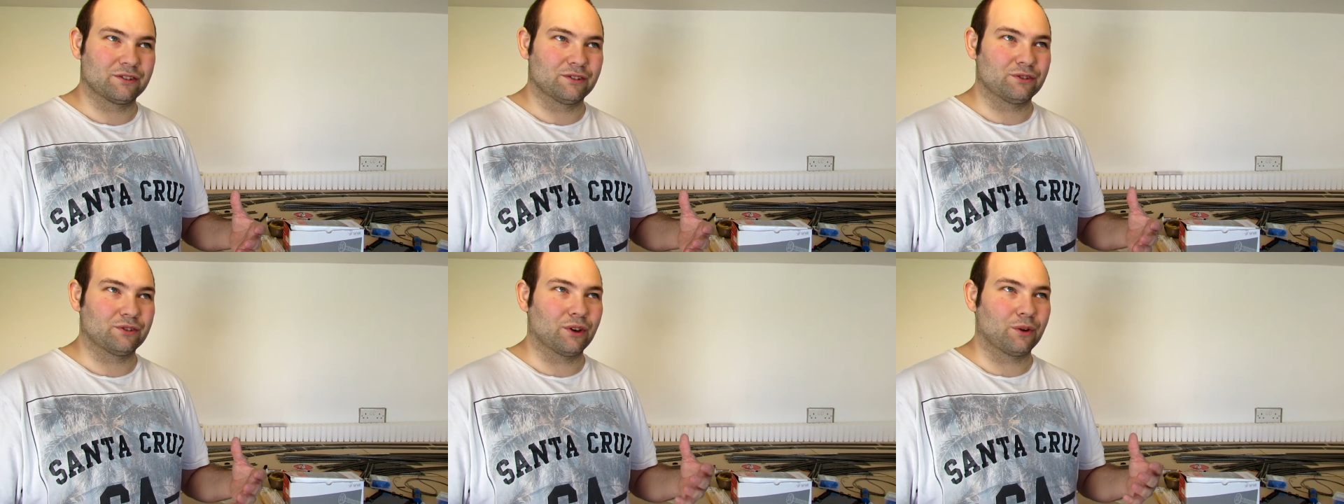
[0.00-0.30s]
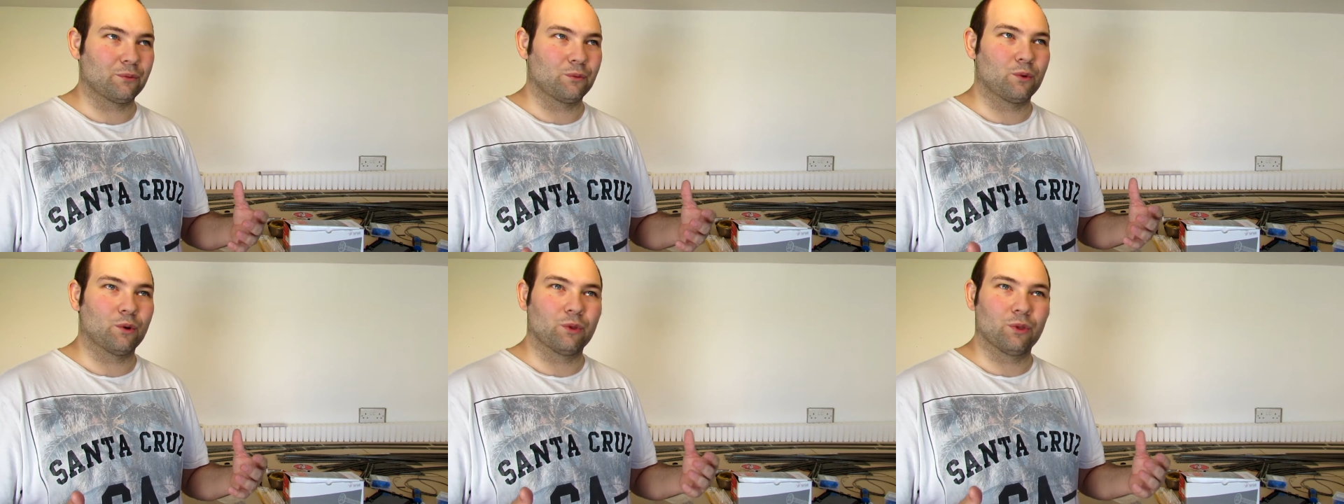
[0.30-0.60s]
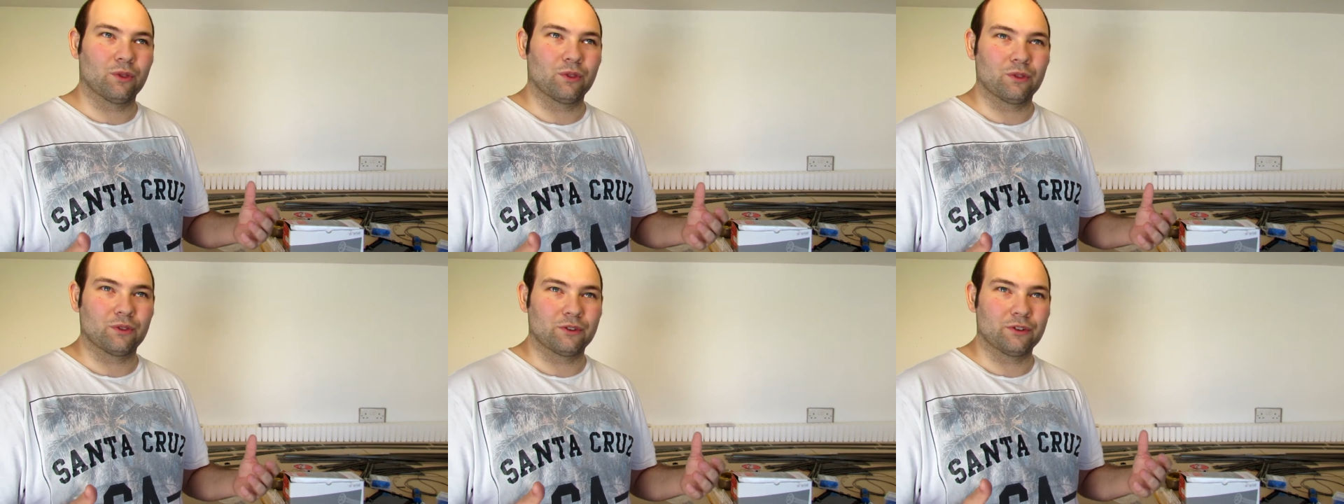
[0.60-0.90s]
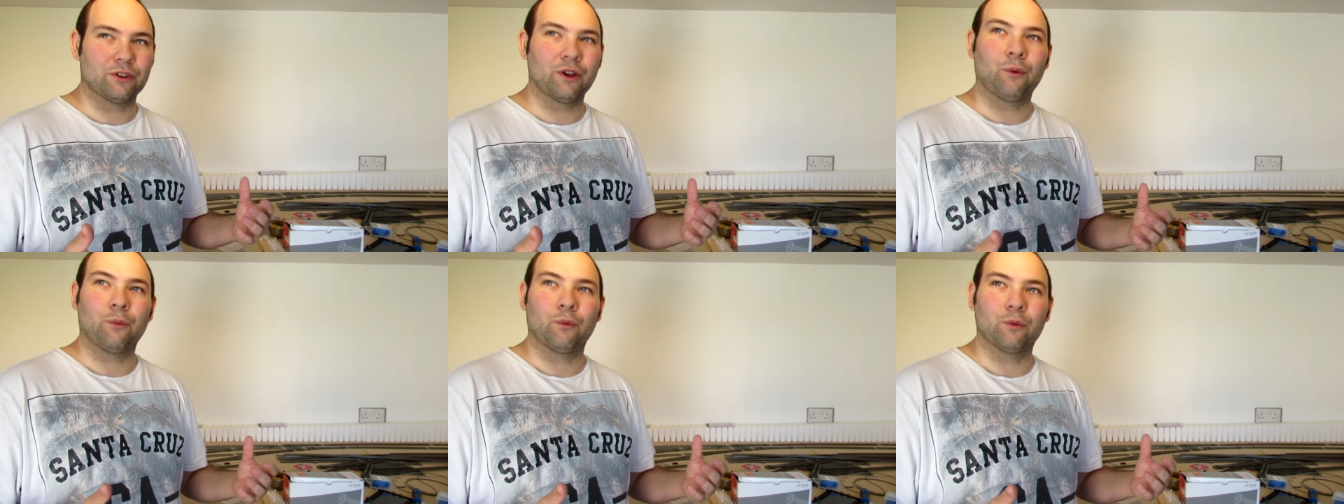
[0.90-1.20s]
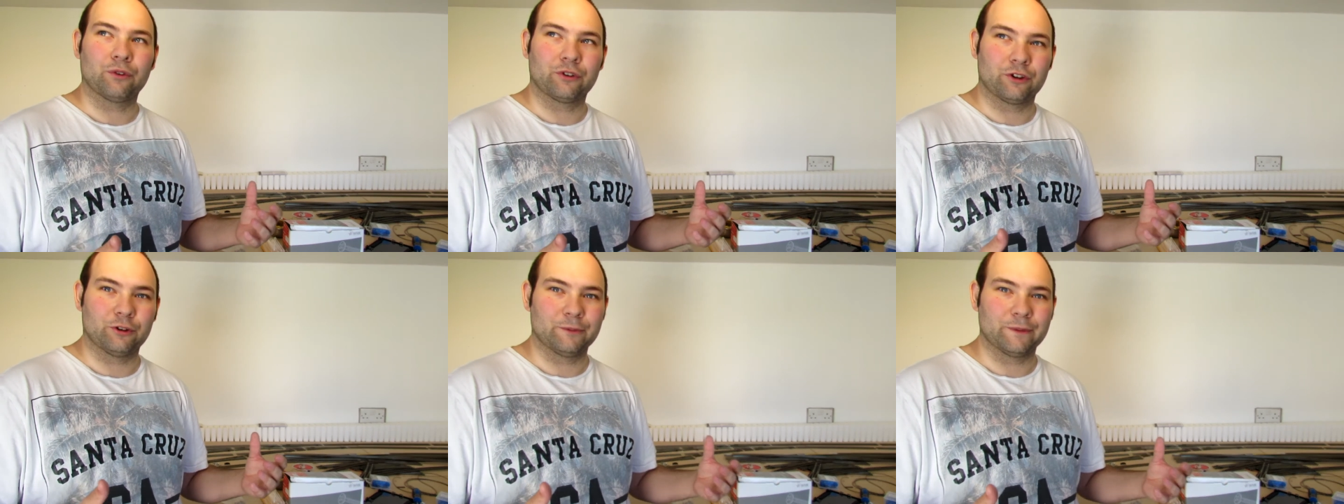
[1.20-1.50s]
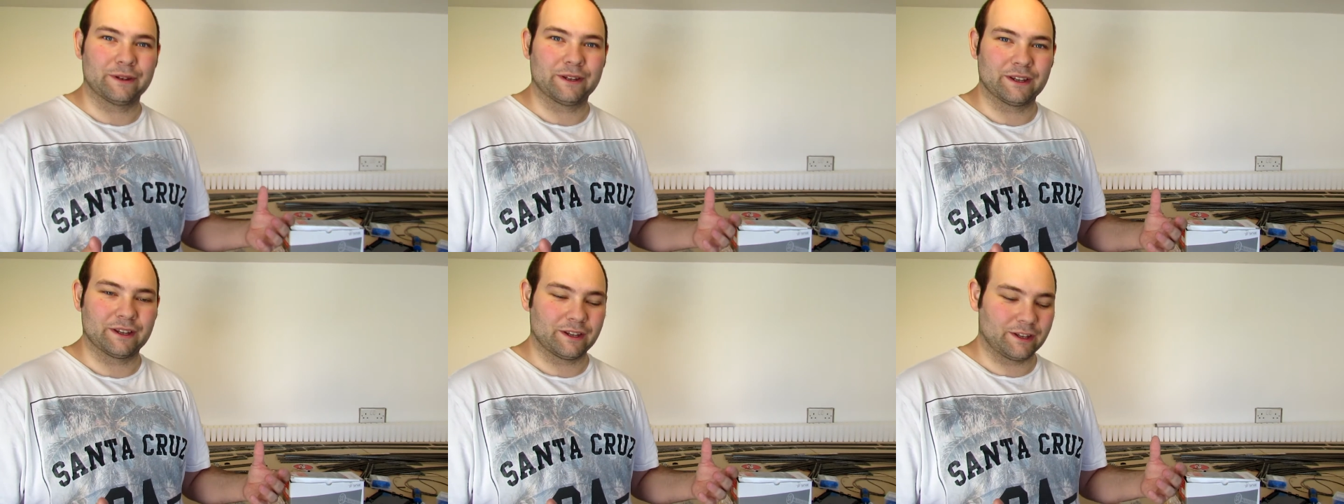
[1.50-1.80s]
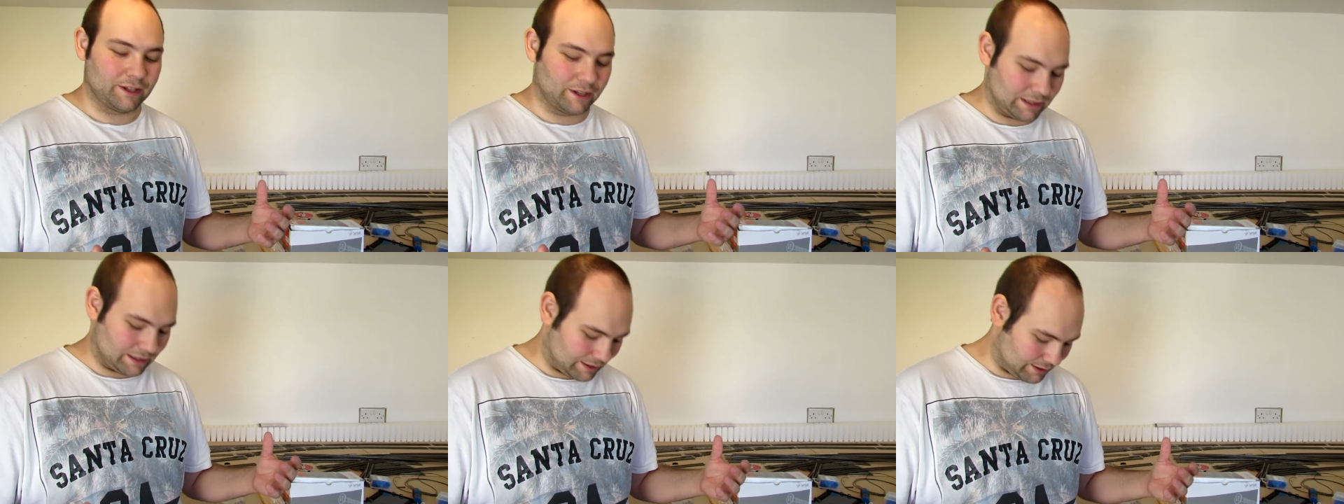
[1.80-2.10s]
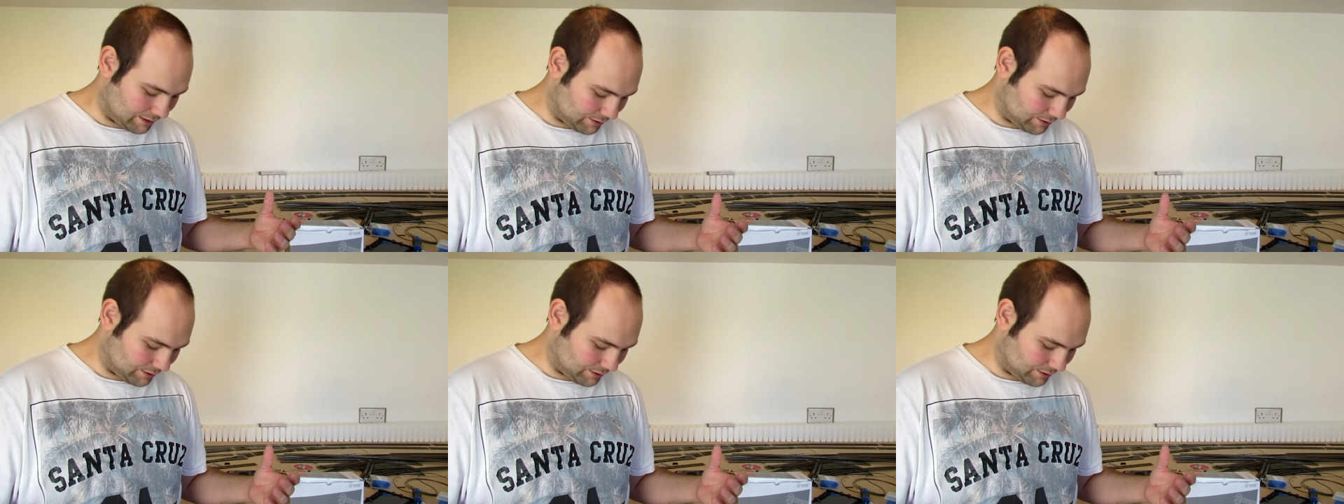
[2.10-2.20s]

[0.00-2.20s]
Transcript: You don't want humidity